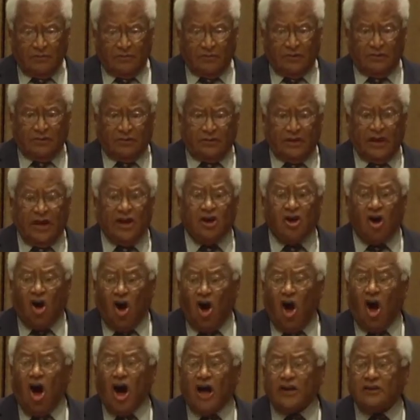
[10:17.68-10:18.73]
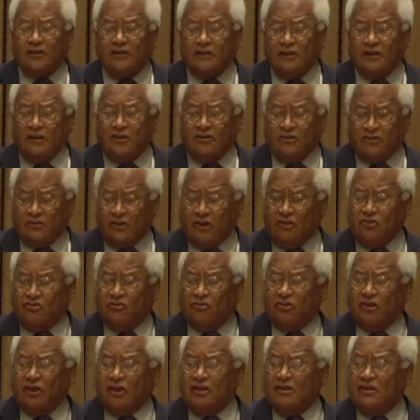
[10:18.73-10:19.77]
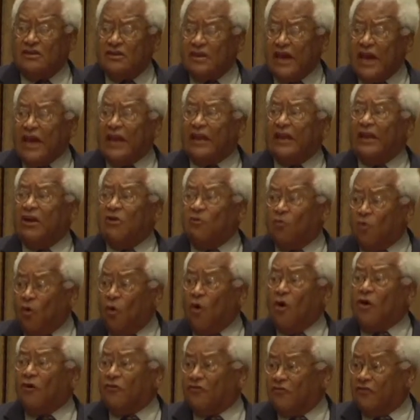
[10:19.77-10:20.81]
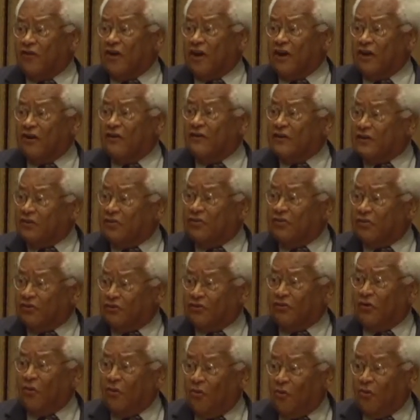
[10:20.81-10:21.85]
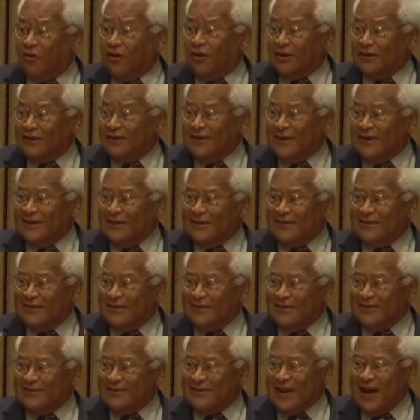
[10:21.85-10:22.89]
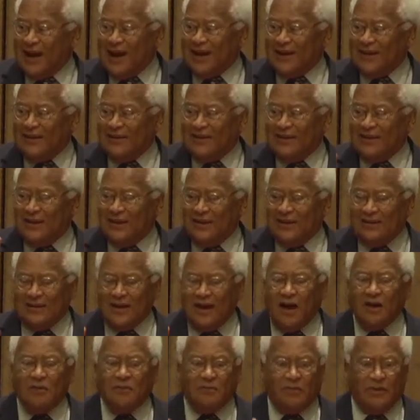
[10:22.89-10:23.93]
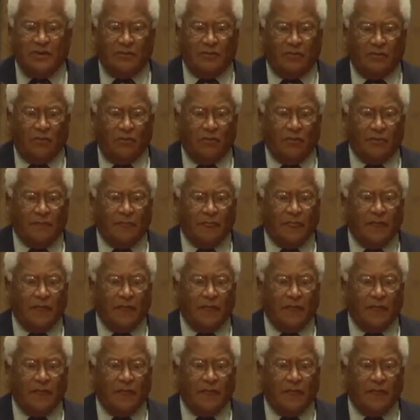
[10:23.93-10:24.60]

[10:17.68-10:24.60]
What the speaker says: But they caught essentially daily warfare in the school, these 9 young people.